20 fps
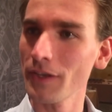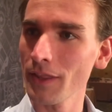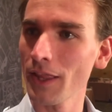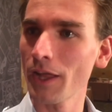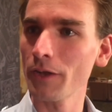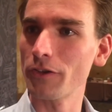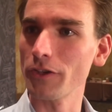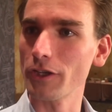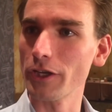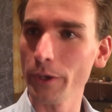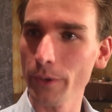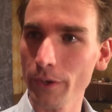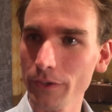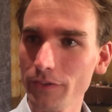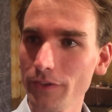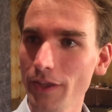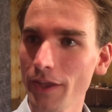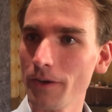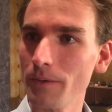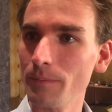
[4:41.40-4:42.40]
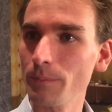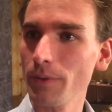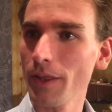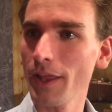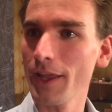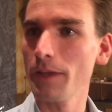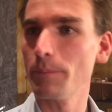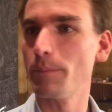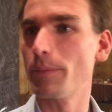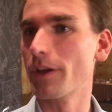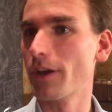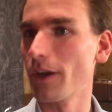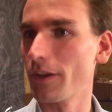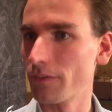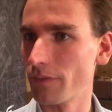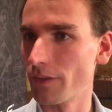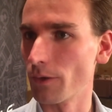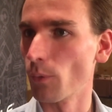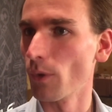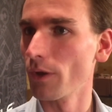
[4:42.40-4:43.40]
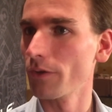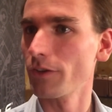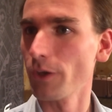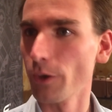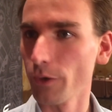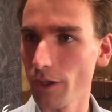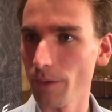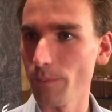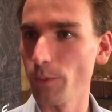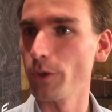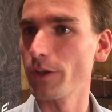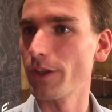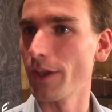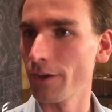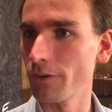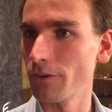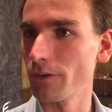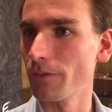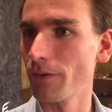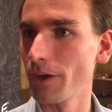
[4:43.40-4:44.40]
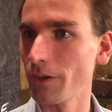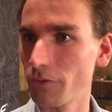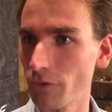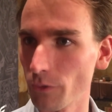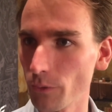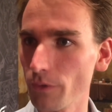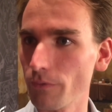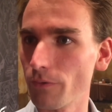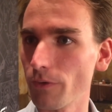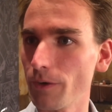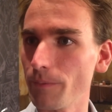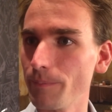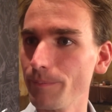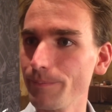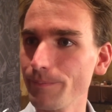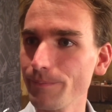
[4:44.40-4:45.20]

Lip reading: allowed to go outside and play because there was no communication device suited for him.